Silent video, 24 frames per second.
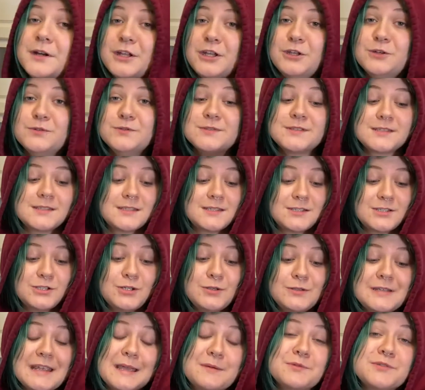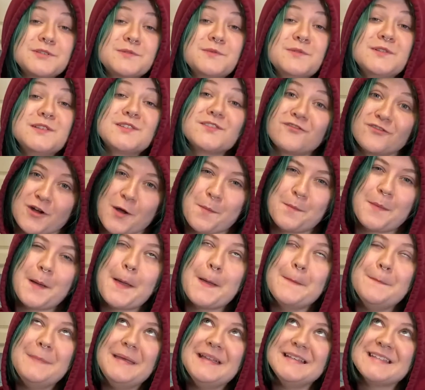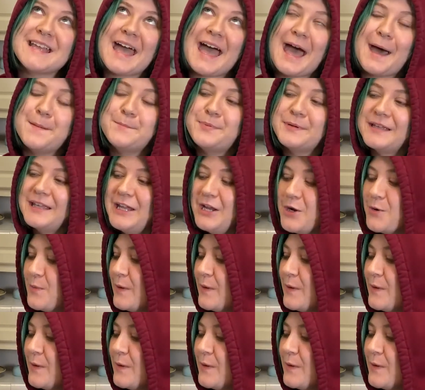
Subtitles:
use 2 tablespoons from me tap. Here